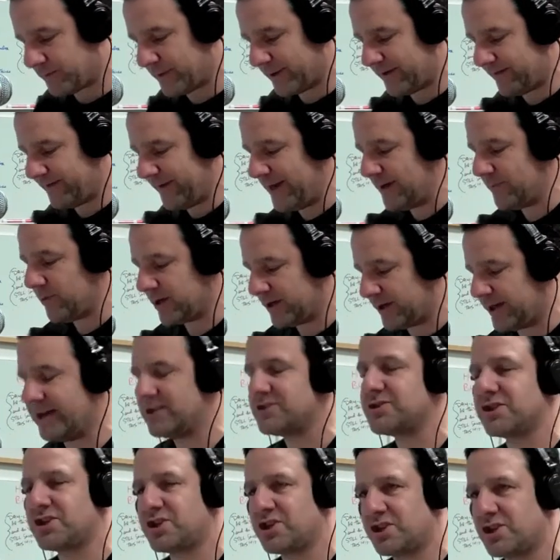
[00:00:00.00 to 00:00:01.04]
But if anyone
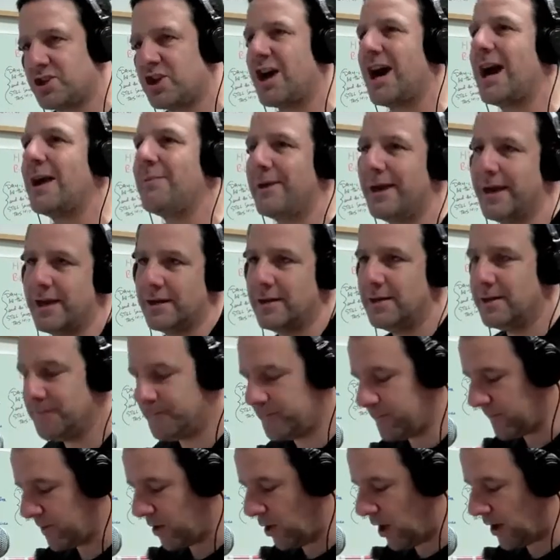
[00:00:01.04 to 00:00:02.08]
cares to chime in
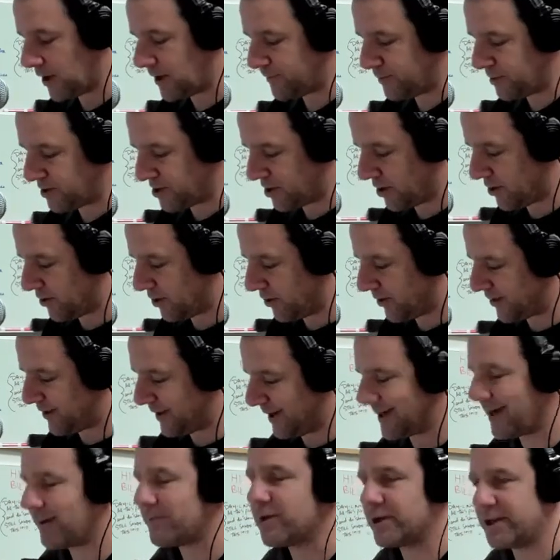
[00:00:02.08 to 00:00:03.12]
on the Paterno
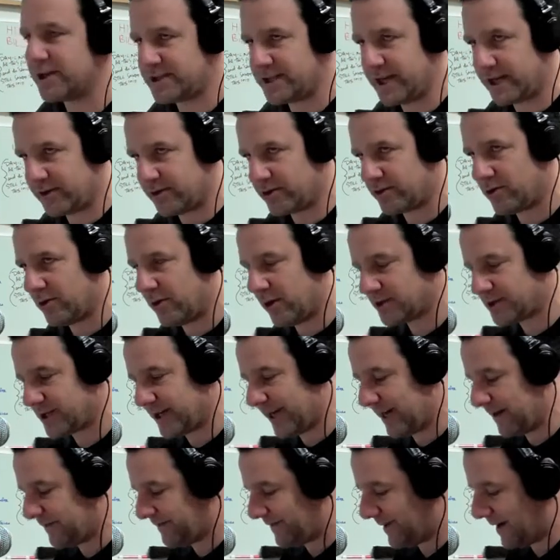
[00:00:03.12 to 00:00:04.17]
thing, I'm going to take your calls at
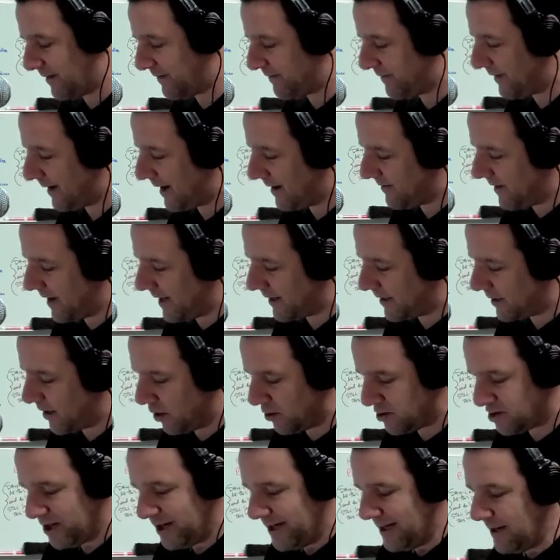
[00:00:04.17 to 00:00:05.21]
eight five five, hey
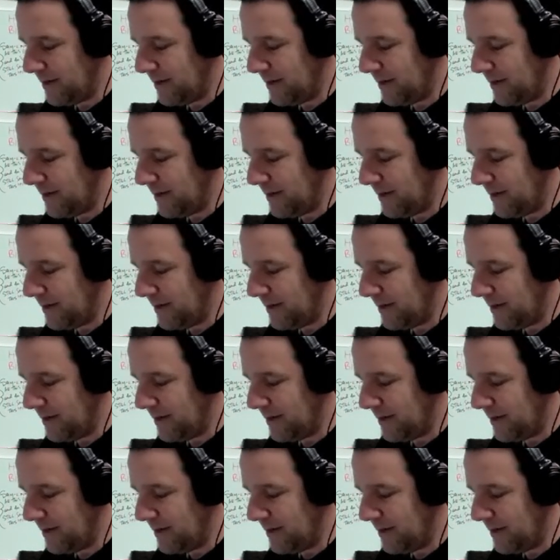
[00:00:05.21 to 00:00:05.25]
coach.